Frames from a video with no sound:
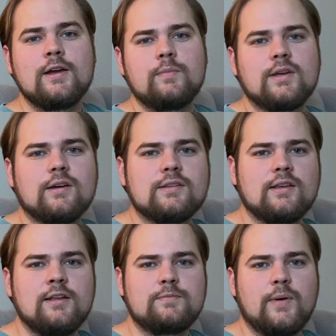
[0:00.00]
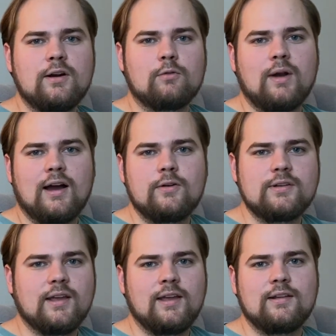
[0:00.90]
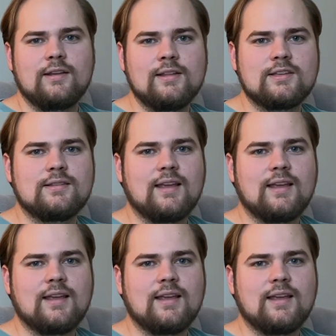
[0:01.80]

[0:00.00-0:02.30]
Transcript: because it's been around and it's